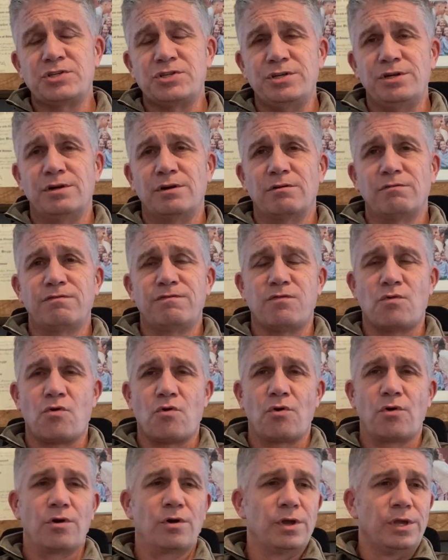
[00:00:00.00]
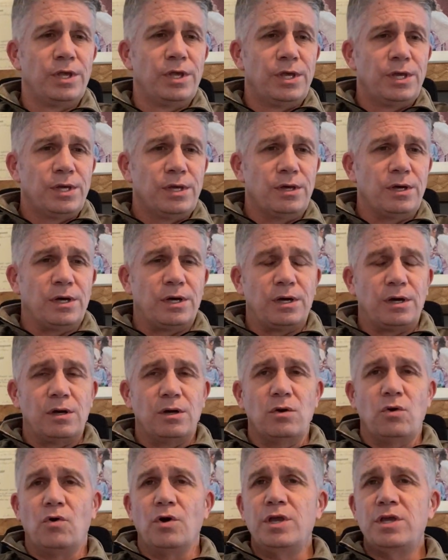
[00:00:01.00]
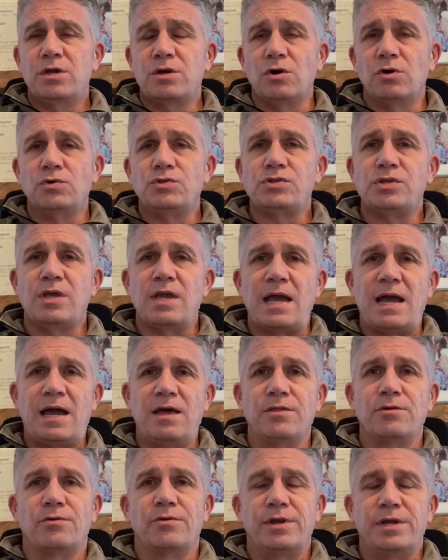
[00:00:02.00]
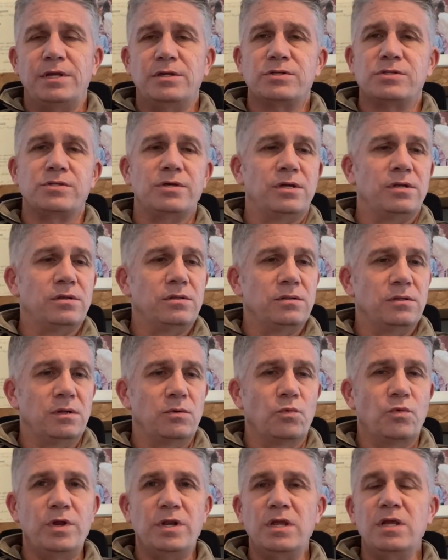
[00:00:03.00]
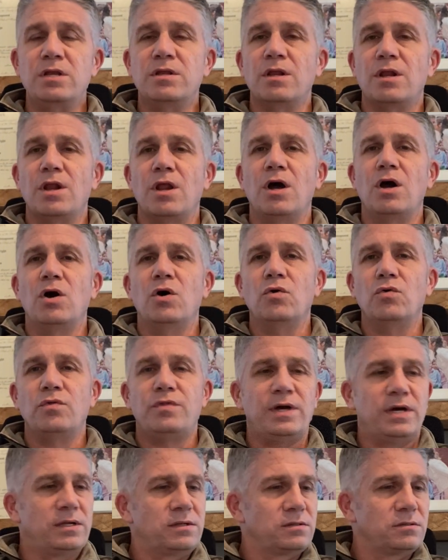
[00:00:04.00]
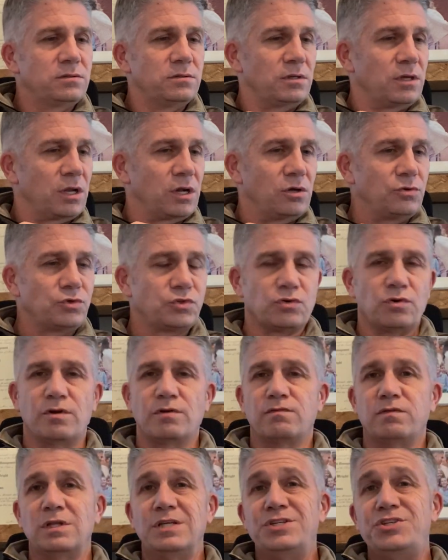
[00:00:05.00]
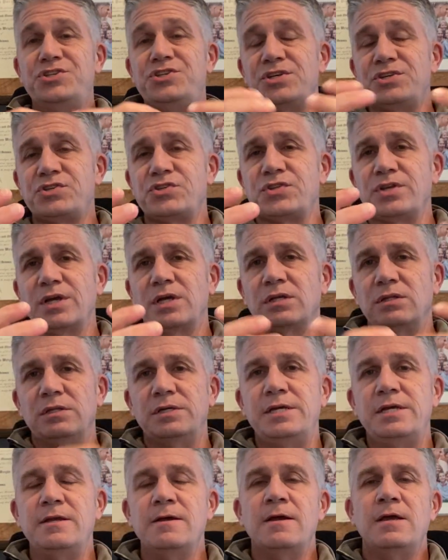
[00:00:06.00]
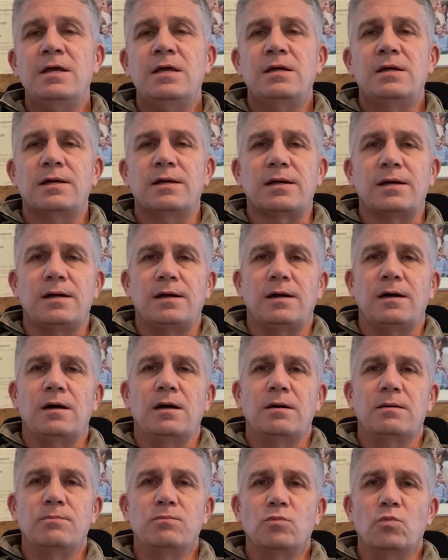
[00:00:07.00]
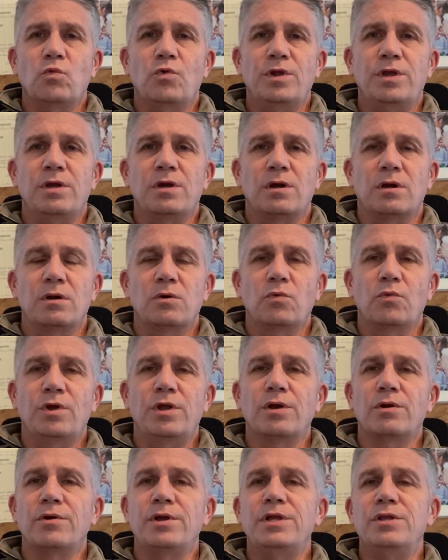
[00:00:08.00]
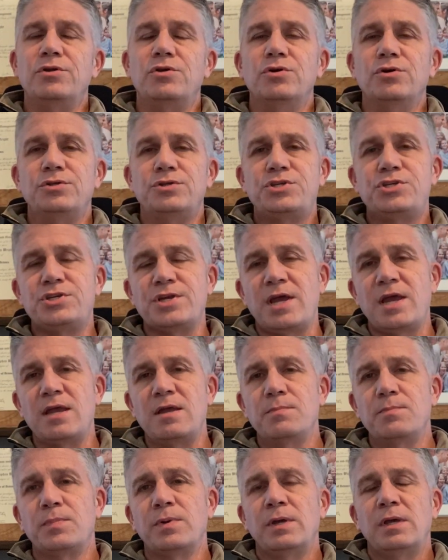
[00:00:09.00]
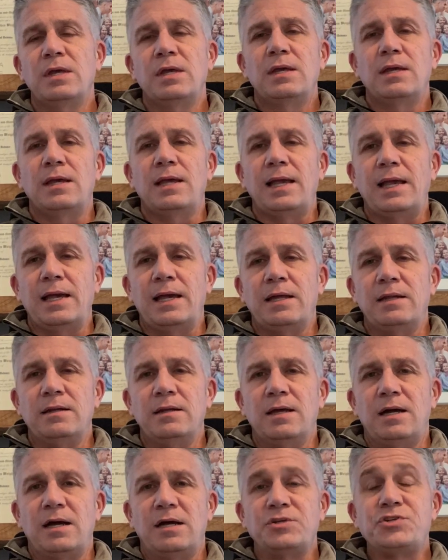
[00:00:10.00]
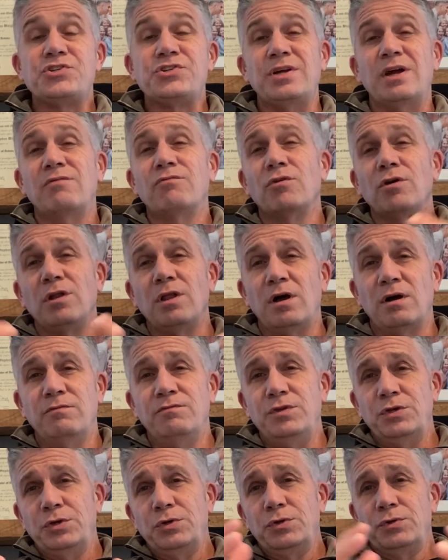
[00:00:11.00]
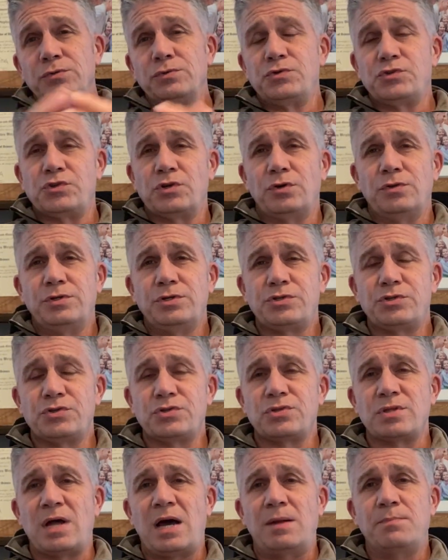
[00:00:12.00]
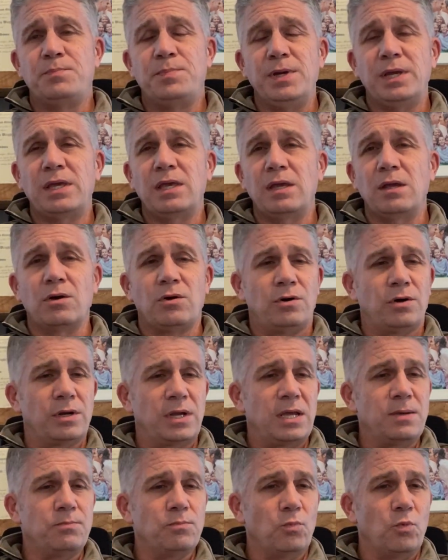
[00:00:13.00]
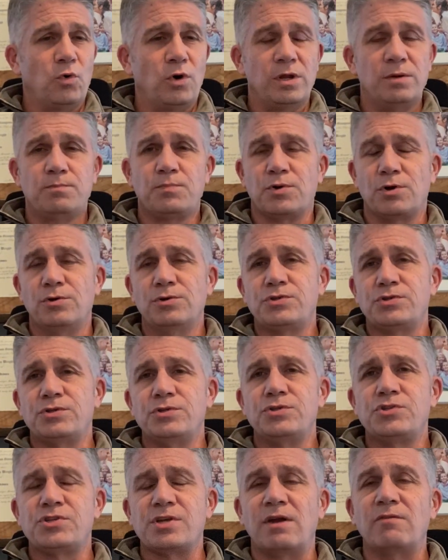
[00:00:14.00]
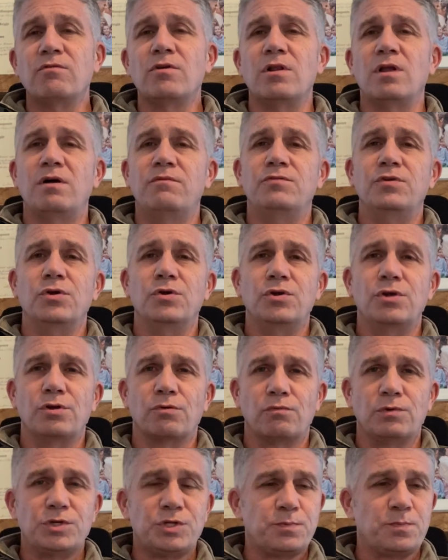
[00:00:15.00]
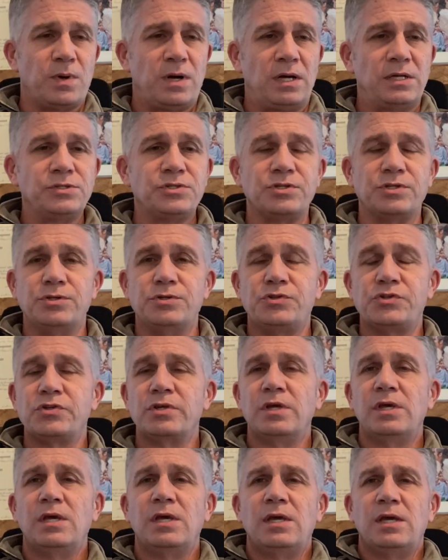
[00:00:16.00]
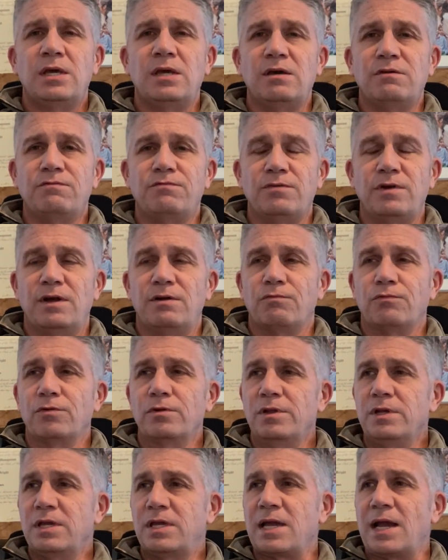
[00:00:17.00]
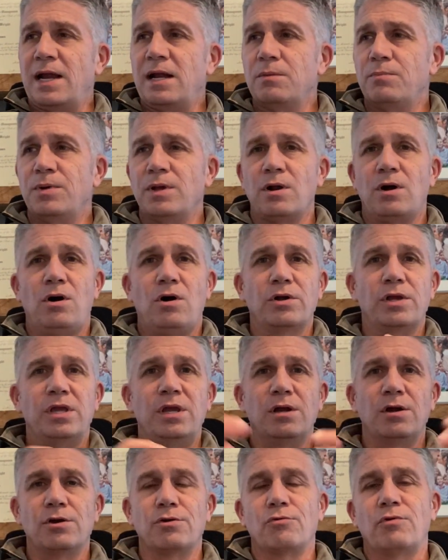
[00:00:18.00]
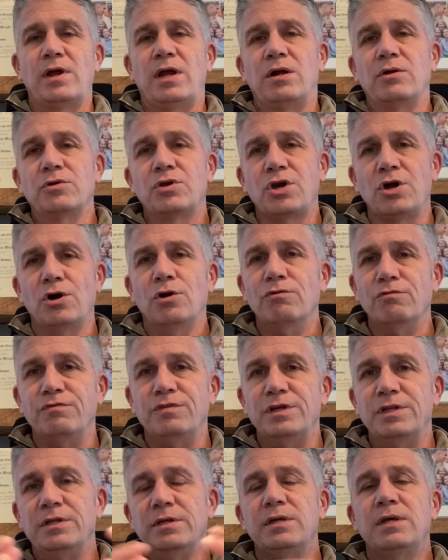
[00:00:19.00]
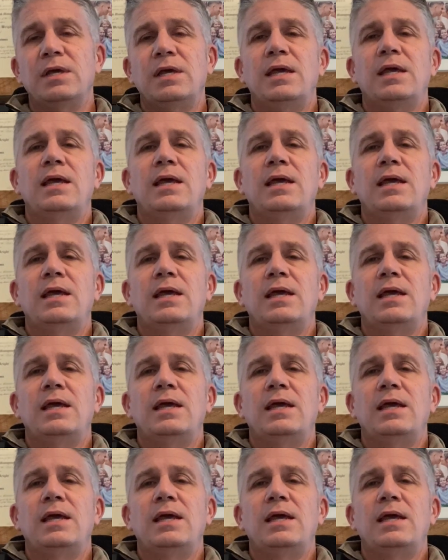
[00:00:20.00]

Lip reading: year for oikos gatherings, then we need to know that, sort of logistically, we are in good shape. And several of you, so this is not picking on one person, several of you, your responses have really kind of been all geared around COVID.